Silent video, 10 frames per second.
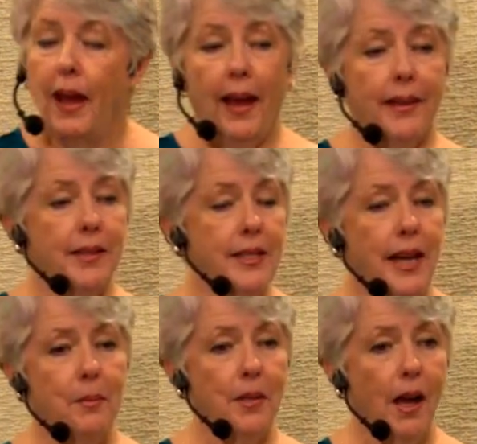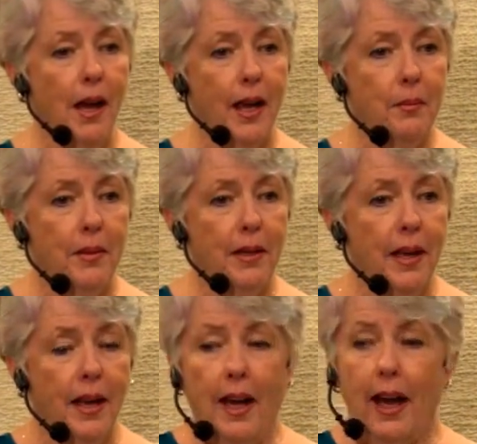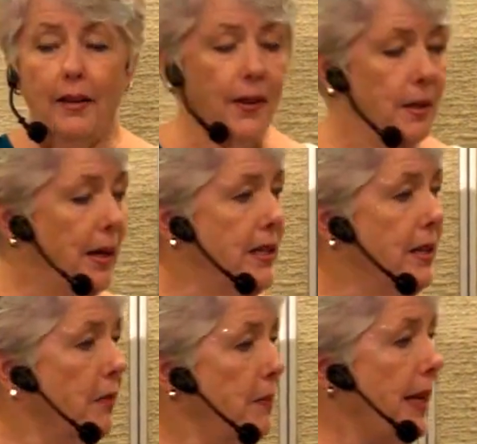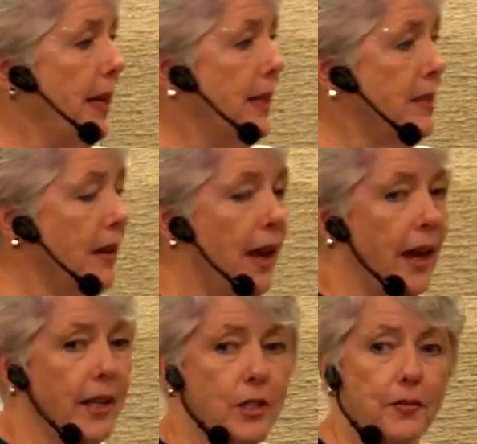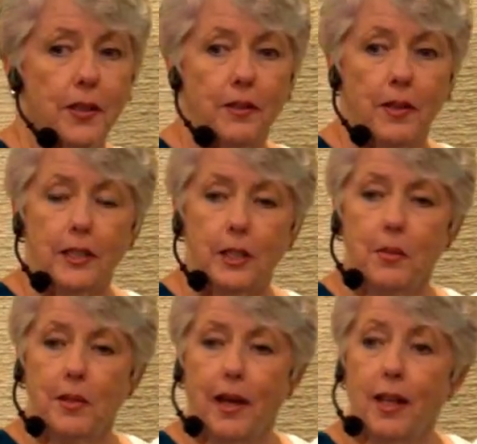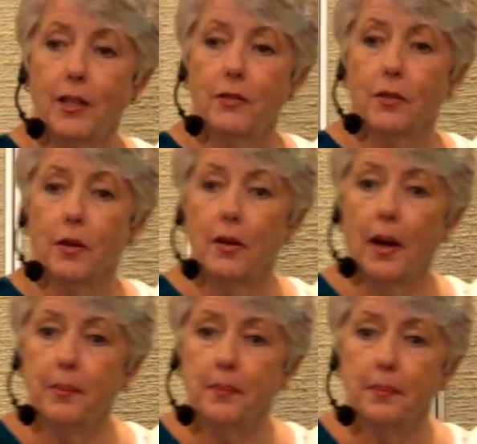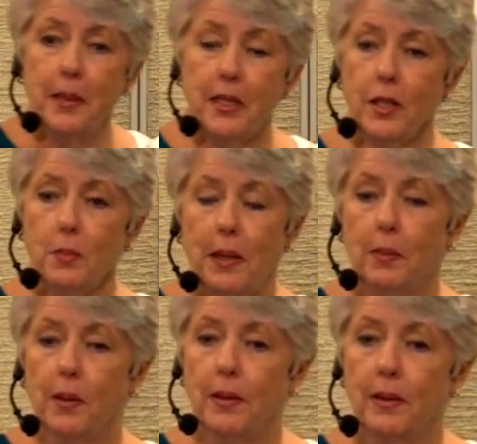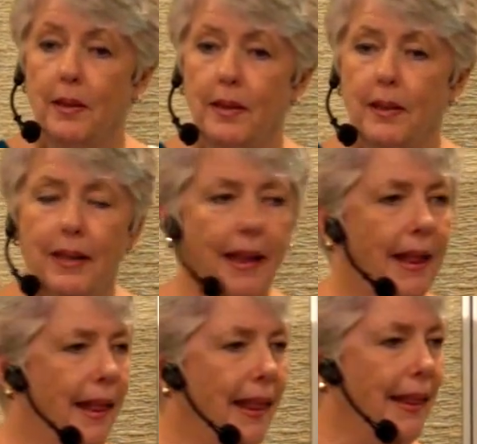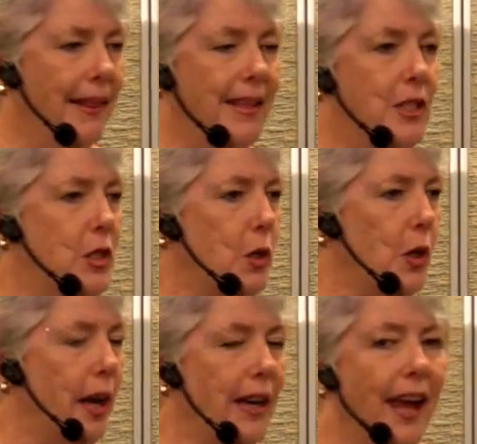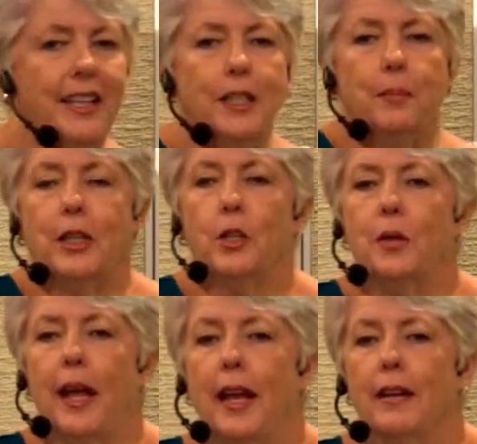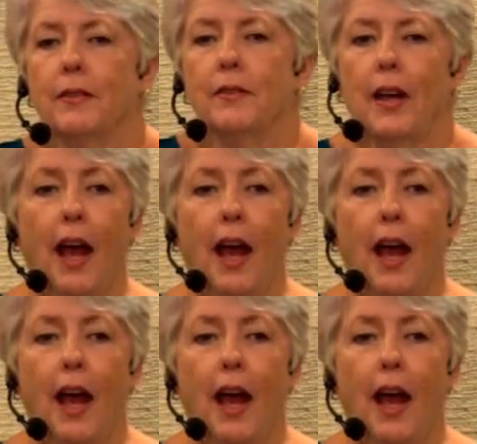At the same time, I find myself making custom signs for business people. This is great. I get to be creative.